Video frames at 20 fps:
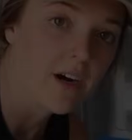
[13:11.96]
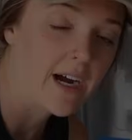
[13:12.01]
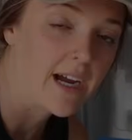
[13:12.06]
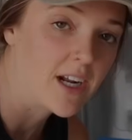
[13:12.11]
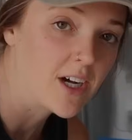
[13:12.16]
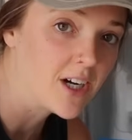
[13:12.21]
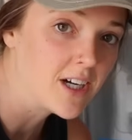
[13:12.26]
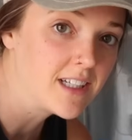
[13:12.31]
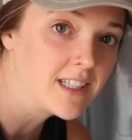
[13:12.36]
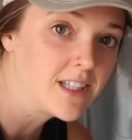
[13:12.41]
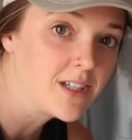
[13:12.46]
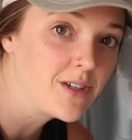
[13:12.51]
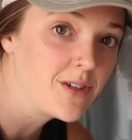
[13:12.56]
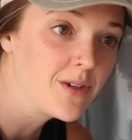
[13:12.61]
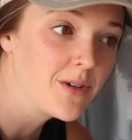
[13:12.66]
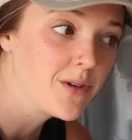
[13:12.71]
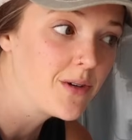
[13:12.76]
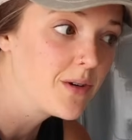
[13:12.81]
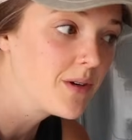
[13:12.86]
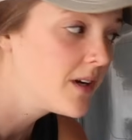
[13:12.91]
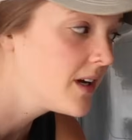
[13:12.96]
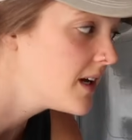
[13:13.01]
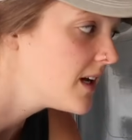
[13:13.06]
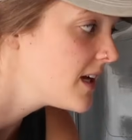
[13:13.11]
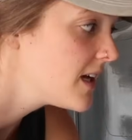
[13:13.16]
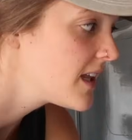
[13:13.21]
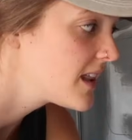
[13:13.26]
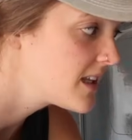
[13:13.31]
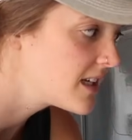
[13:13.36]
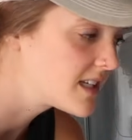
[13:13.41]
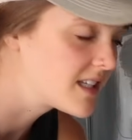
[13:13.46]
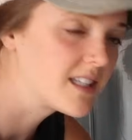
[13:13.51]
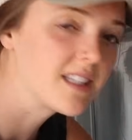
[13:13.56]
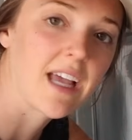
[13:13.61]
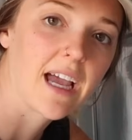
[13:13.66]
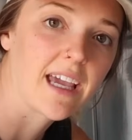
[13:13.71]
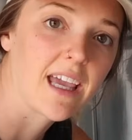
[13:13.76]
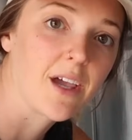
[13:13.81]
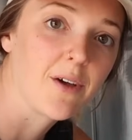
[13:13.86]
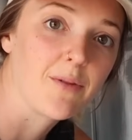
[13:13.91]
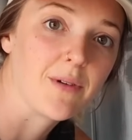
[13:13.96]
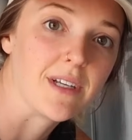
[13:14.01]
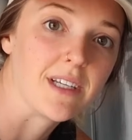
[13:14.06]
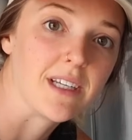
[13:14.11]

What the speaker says: All right, on to the second